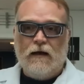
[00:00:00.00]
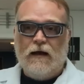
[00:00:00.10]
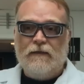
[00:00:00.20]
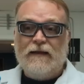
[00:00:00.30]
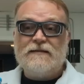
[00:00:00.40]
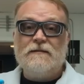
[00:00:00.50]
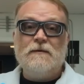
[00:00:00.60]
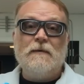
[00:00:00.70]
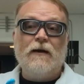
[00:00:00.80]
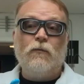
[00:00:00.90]
Uh, that's
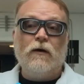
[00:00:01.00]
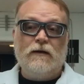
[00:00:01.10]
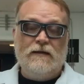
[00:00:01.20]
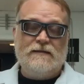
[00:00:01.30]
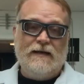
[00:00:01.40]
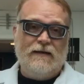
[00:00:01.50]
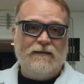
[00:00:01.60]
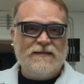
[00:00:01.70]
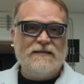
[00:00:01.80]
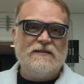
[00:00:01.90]
going to be my working
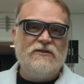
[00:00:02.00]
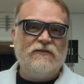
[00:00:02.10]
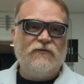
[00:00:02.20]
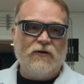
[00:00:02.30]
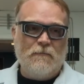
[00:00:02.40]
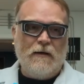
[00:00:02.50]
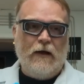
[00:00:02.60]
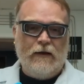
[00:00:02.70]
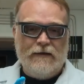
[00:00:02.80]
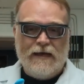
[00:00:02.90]
standard. This is good for
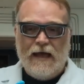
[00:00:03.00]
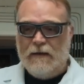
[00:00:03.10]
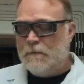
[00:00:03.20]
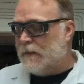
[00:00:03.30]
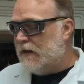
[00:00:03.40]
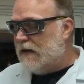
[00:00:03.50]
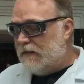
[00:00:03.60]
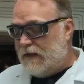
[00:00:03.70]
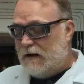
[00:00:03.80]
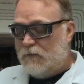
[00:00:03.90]
about a day.
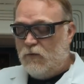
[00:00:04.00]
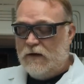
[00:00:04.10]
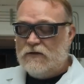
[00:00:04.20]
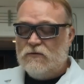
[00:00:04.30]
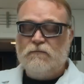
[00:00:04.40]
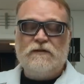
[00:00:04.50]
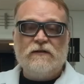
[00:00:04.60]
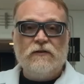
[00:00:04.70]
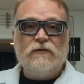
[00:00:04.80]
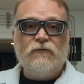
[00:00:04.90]
Then I'm going to
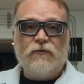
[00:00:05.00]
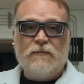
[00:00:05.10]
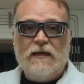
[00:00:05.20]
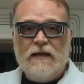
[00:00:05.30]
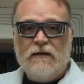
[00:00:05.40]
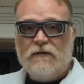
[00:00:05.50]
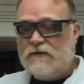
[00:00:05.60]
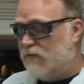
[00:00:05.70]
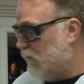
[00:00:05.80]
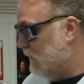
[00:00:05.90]
dilute from here,
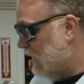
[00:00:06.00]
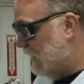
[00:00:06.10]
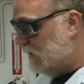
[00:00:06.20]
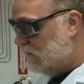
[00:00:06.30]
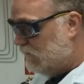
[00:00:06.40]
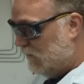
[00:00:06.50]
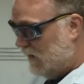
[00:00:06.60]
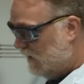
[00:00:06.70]
so from each from